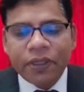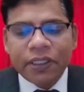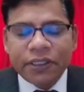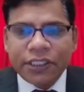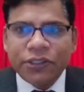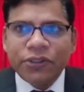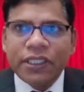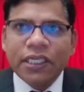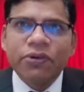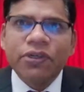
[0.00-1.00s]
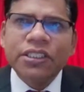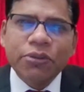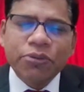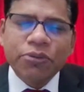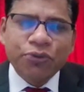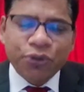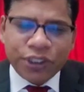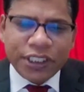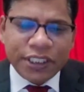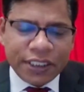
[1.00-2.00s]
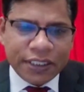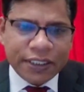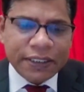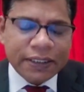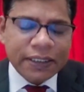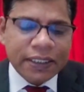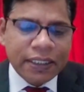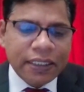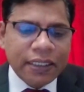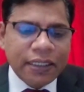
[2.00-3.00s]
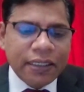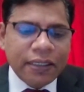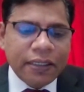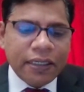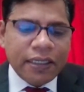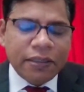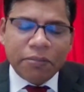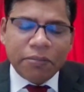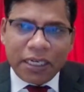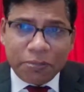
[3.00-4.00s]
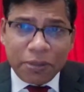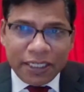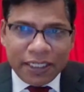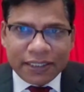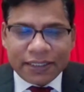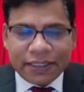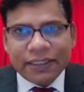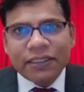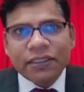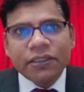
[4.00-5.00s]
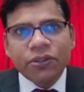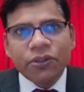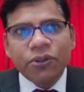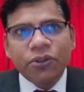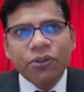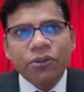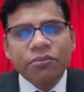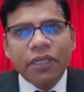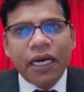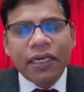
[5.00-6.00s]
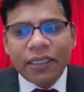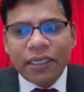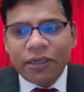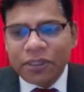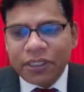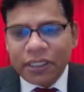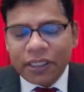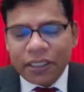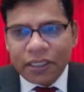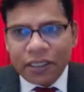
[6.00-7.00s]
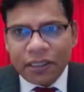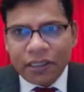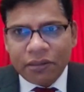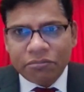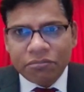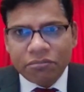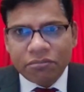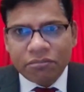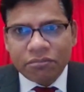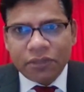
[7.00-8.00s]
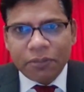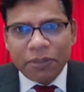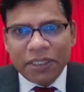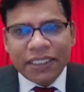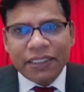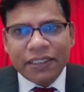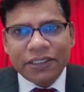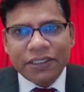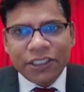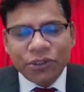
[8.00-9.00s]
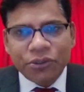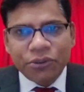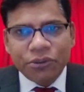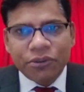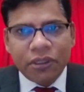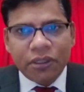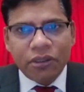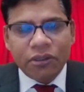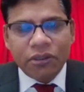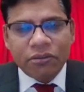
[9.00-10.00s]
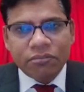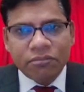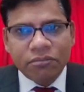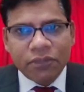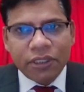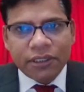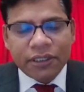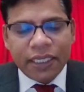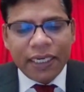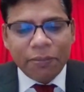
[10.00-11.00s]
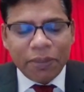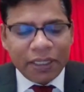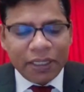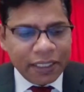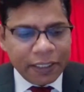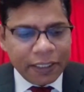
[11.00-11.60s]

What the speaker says: tenure in accounting job of 14 years in multiple industries. So that gave me a basic interest into this AML career.